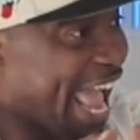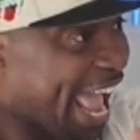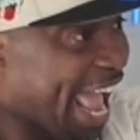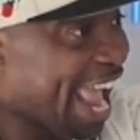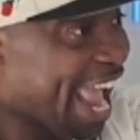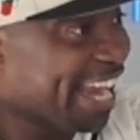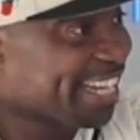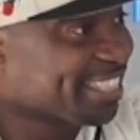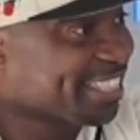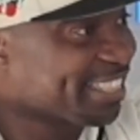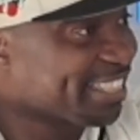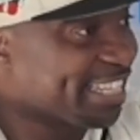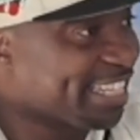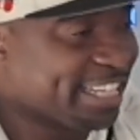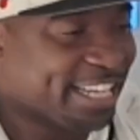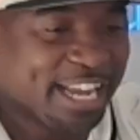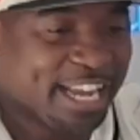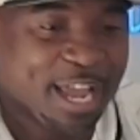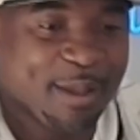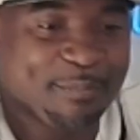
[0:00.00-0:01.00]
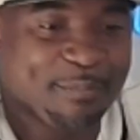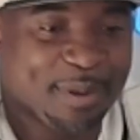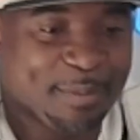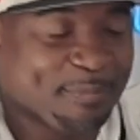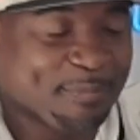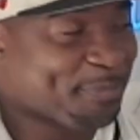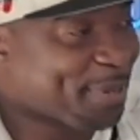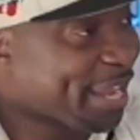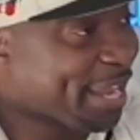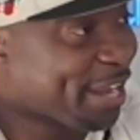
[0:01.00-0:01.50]
actually
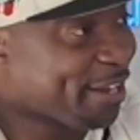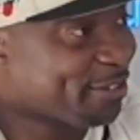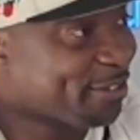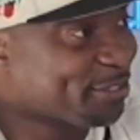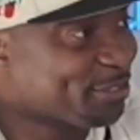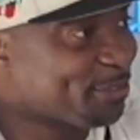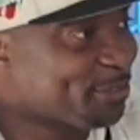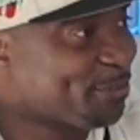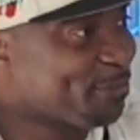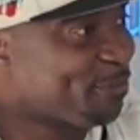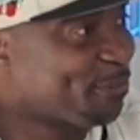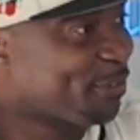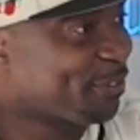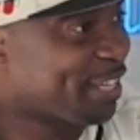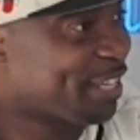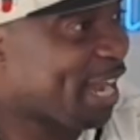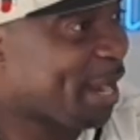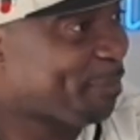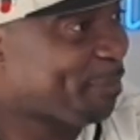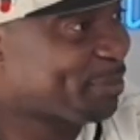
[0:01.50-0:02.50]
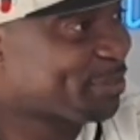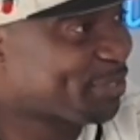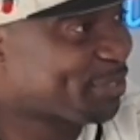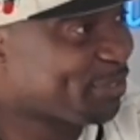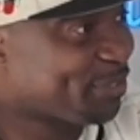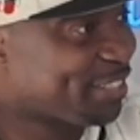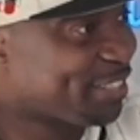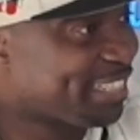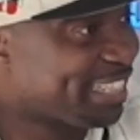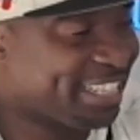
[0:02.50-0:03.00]
prepared you for the
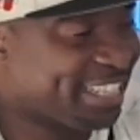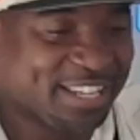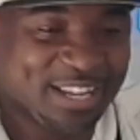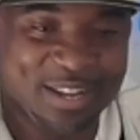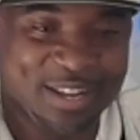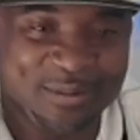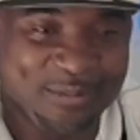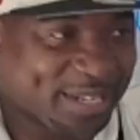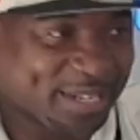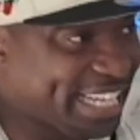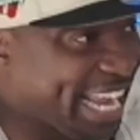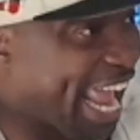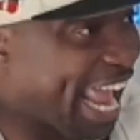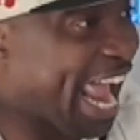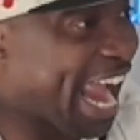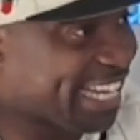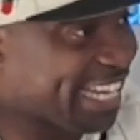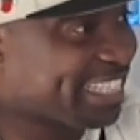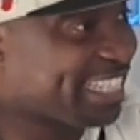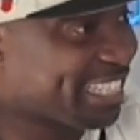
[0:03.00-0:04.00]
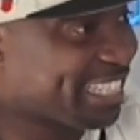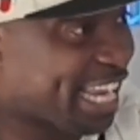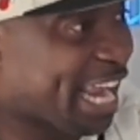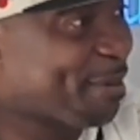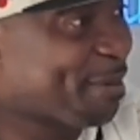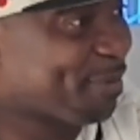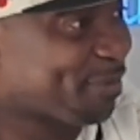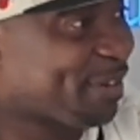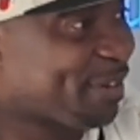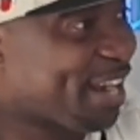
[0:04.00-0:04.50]
opportunity when acting
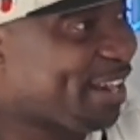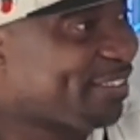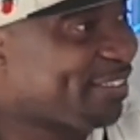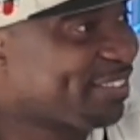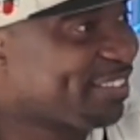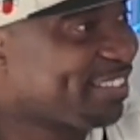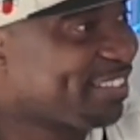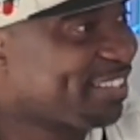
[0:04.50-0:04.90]
came around.